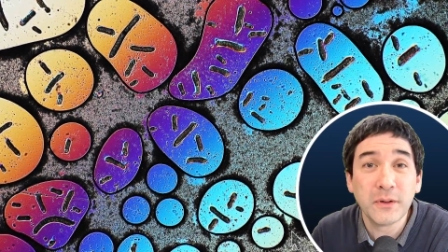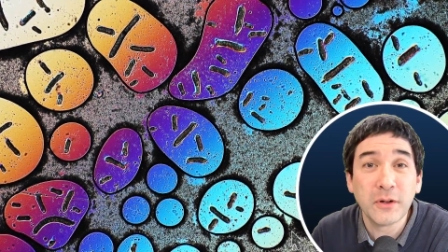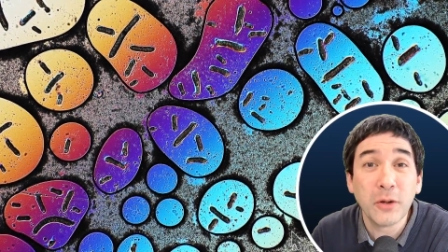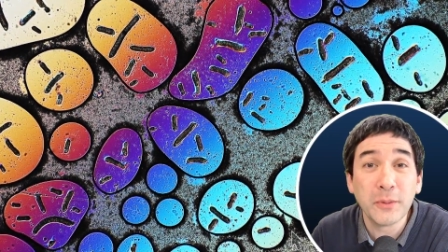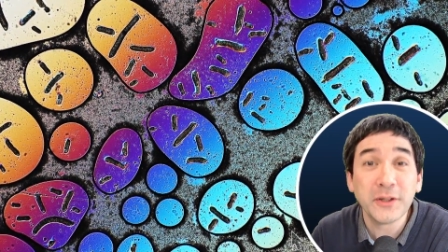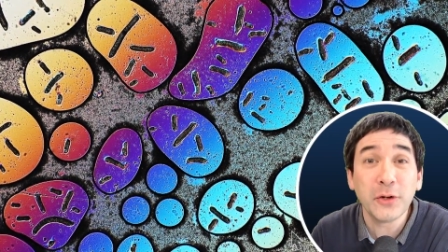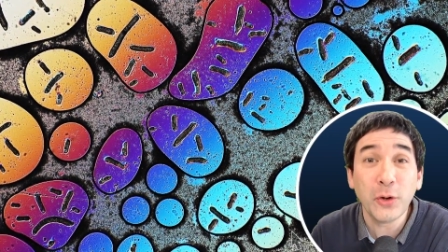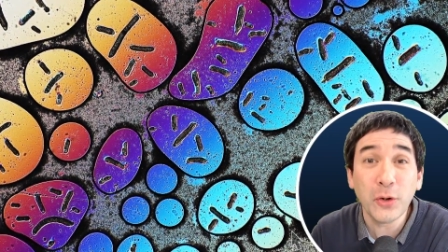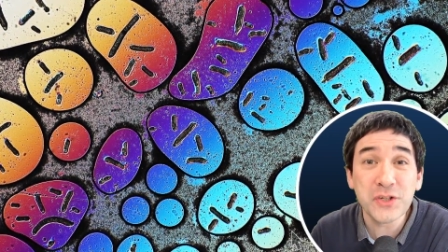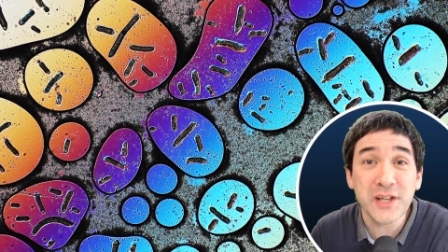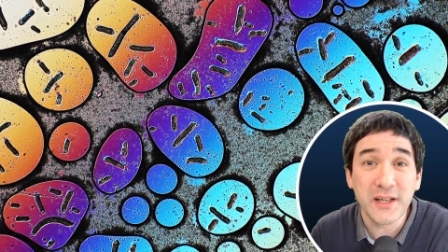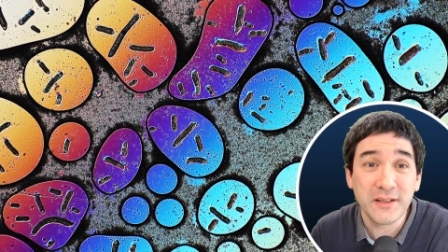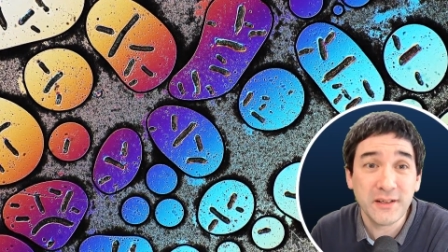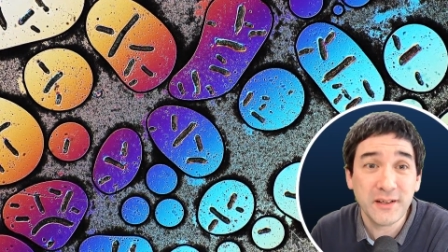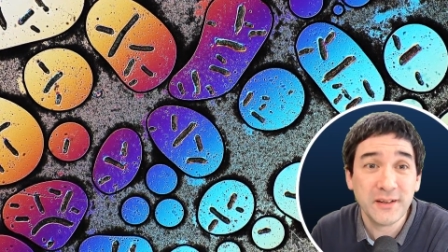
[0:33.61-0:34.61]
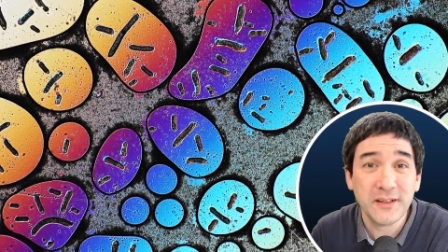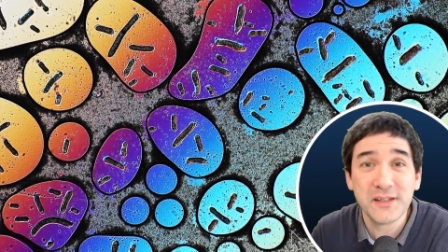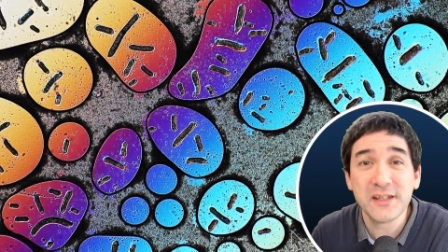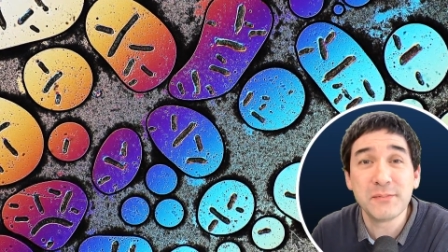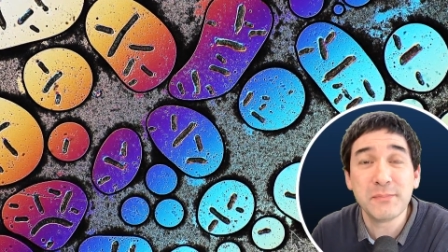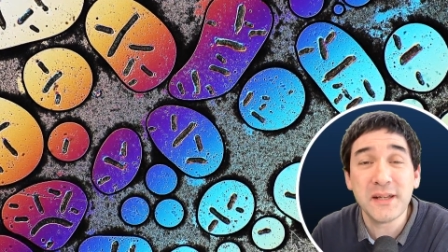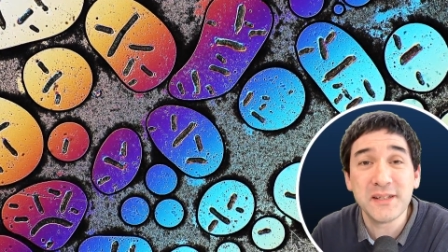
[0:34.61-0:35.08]
carbon dioxide. And this
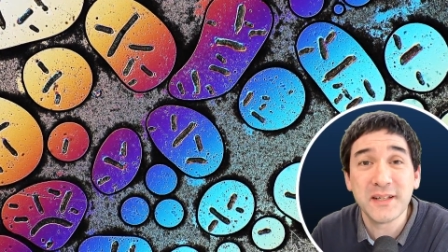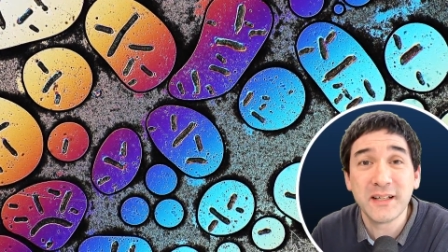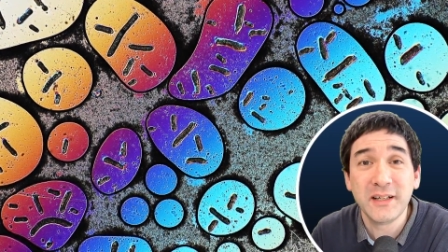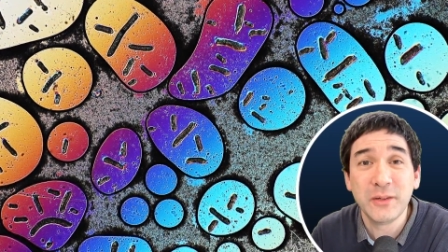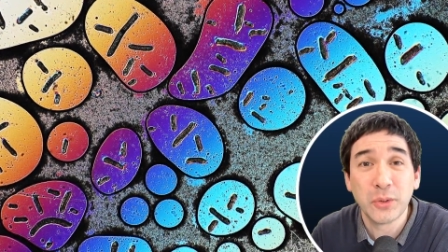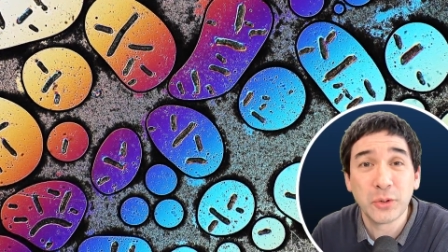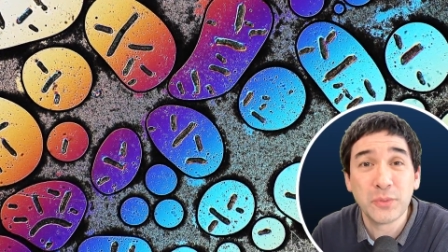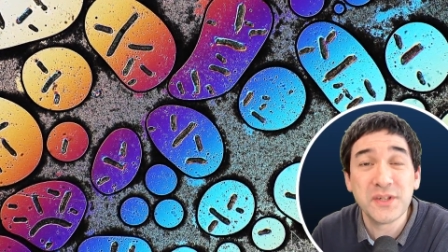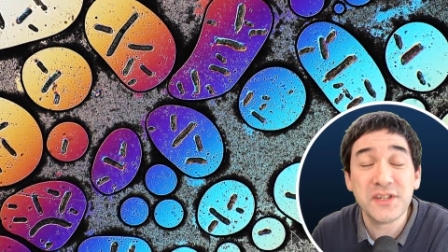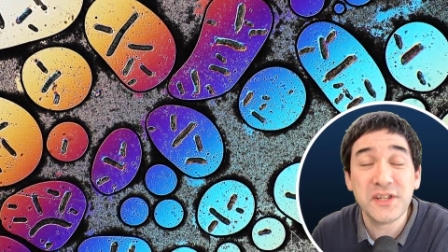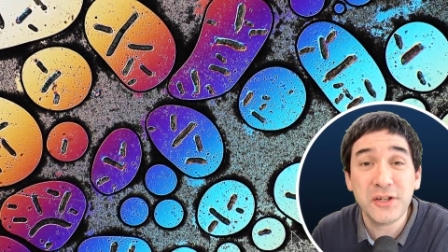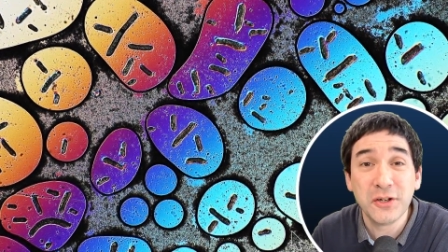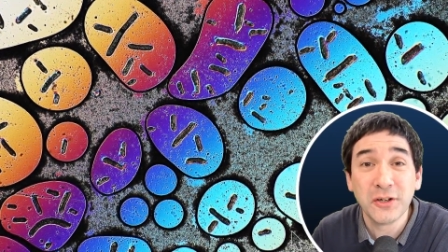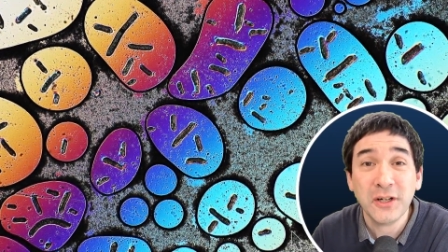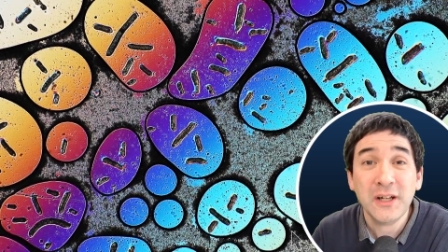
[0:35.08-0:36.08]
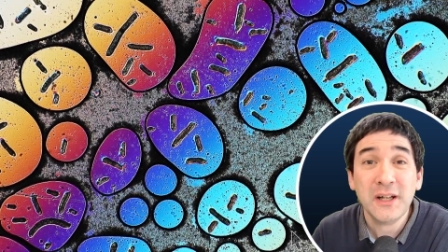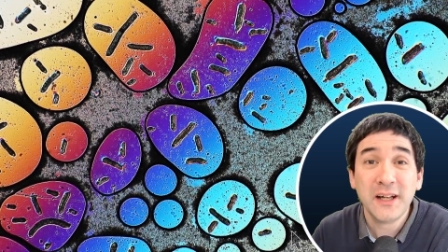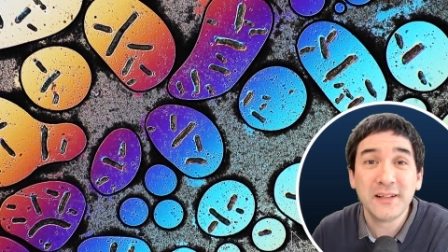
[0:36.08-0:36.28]
is basically what we see here.